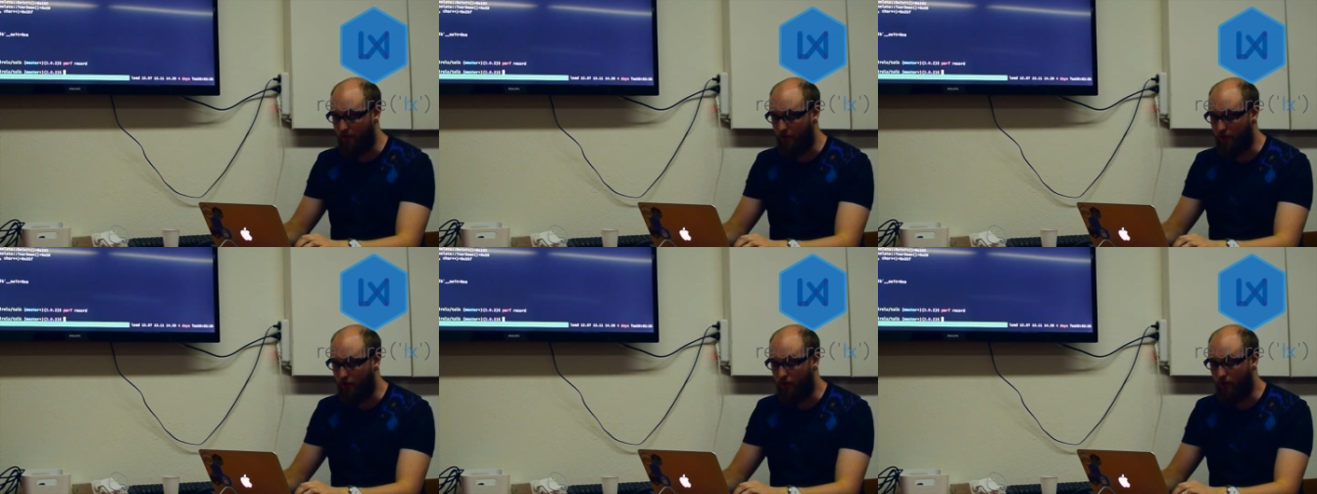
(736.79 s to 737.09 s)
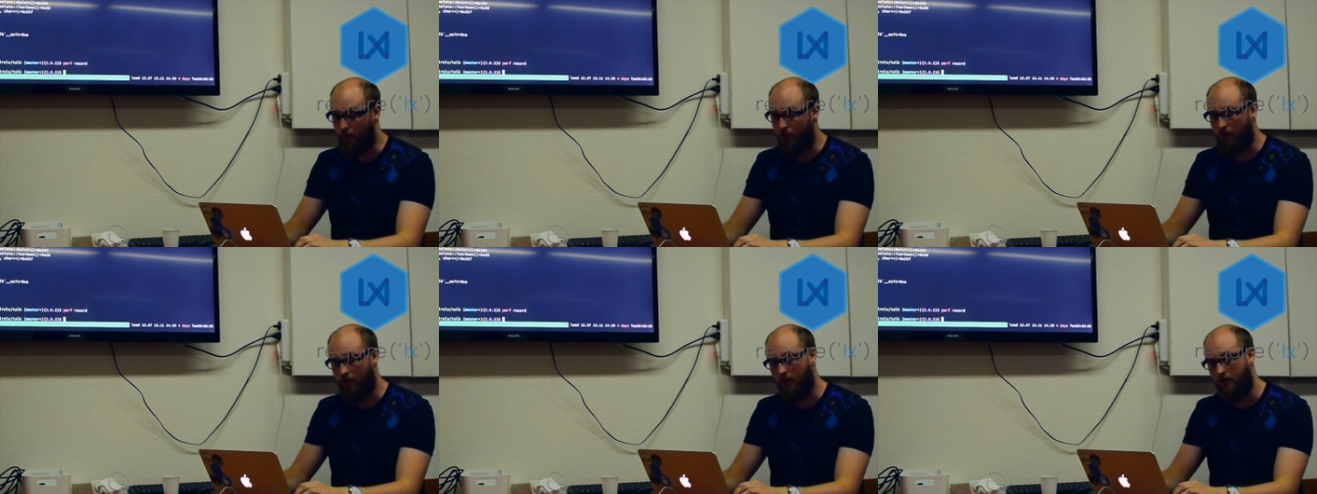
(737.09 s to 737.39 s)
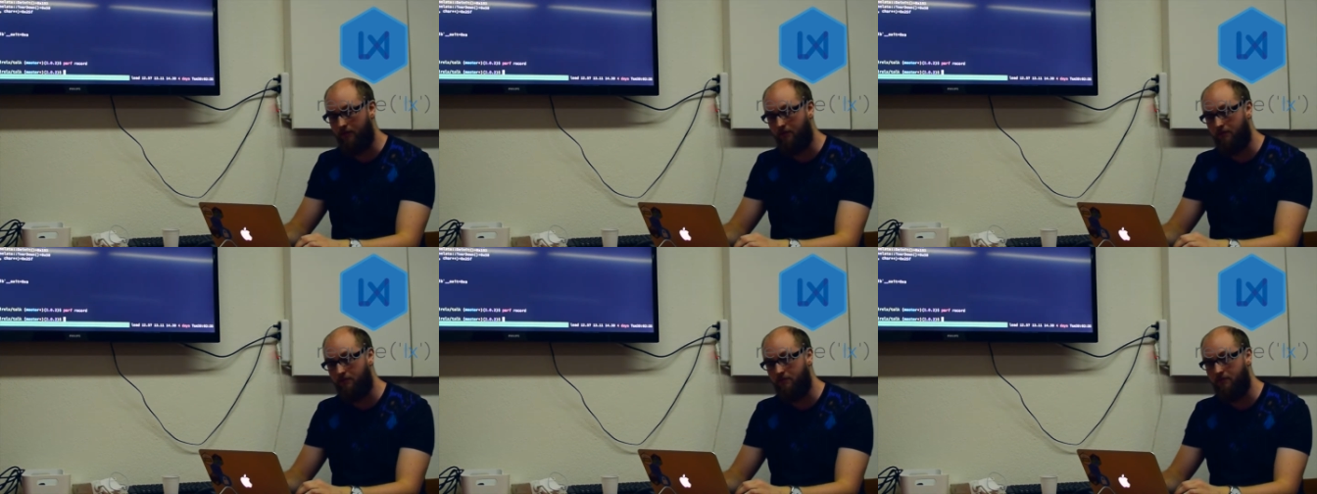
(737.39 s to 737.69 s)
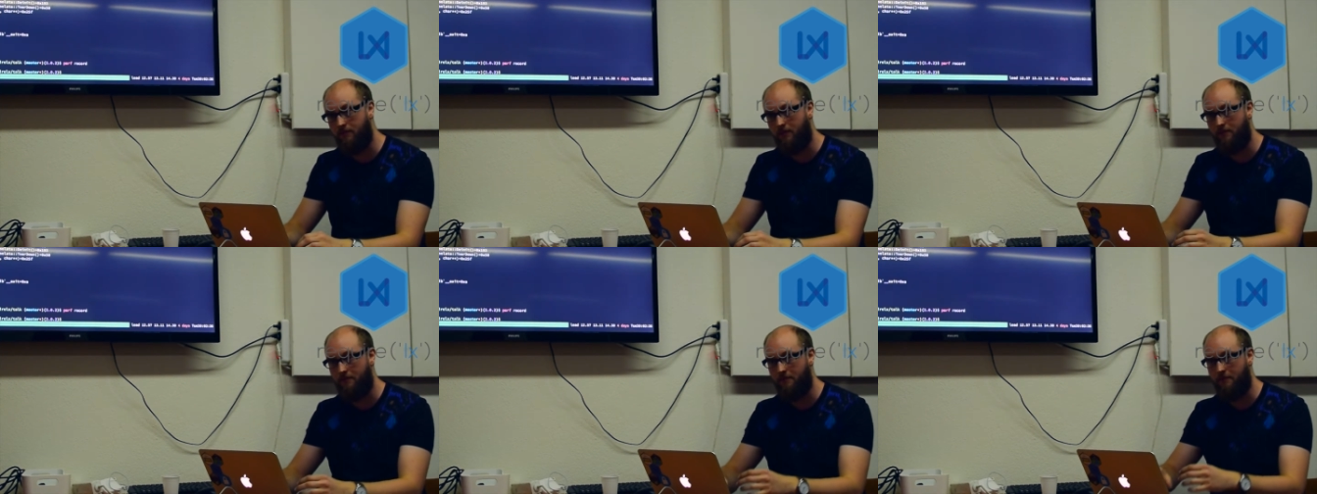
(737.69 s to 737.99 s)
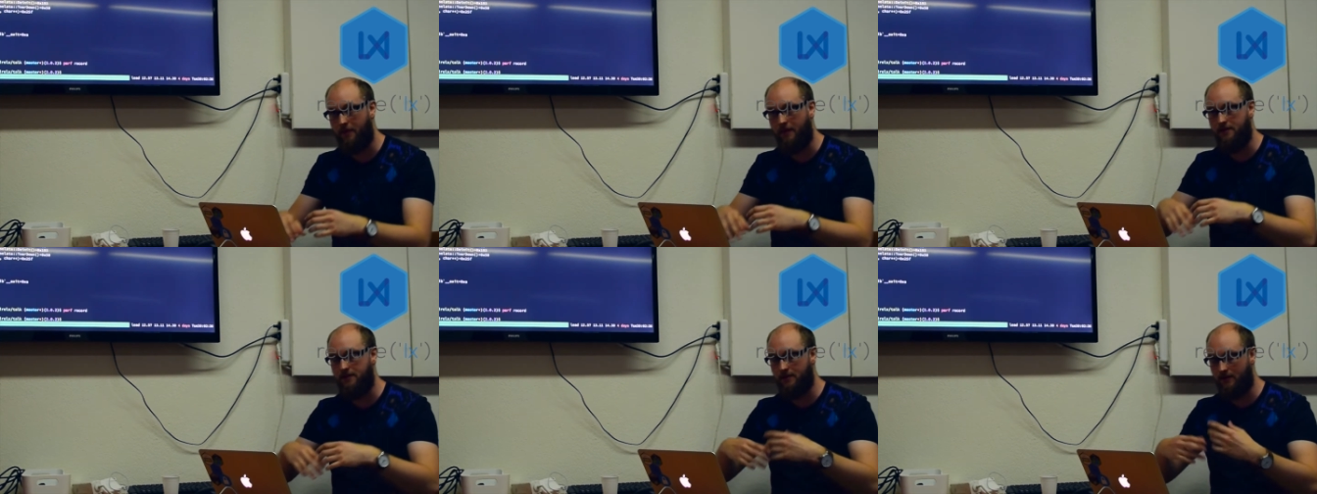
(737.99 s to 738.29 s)
Google Chrome,
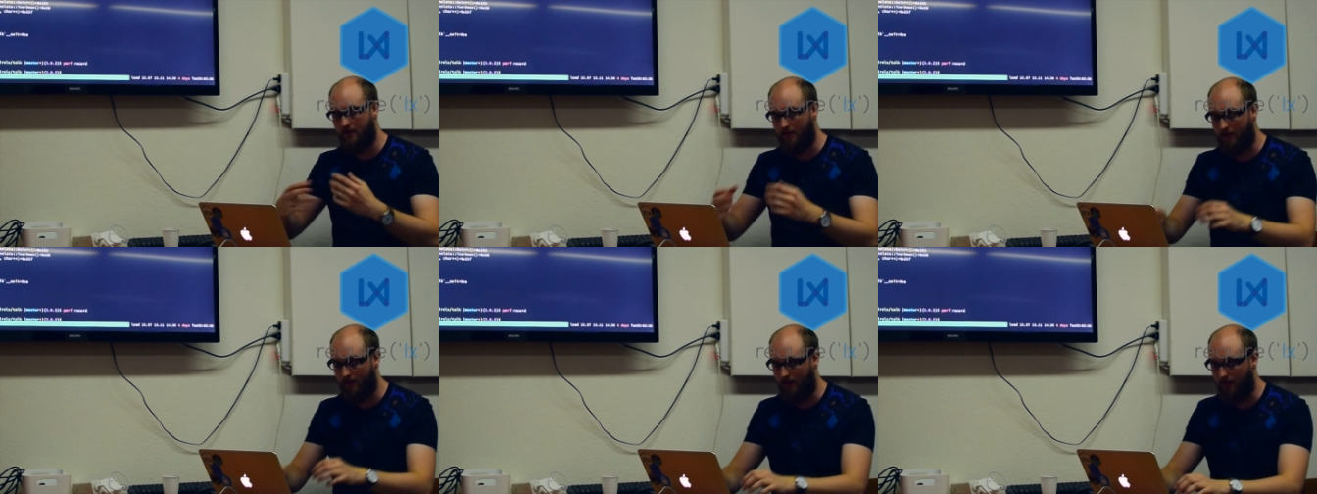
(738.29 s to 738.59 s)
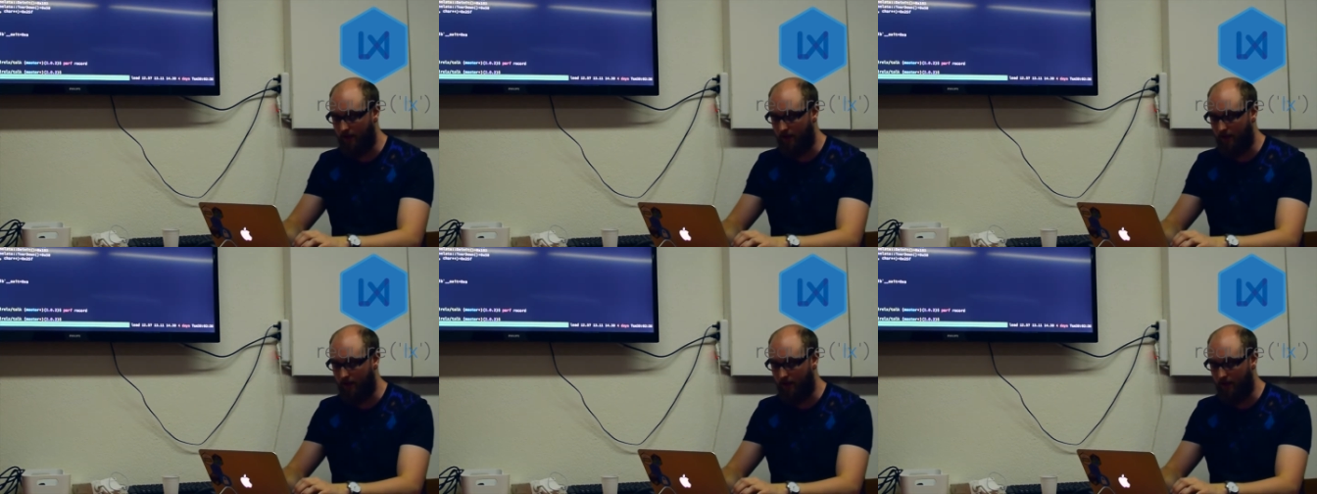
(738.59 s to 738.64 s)
basically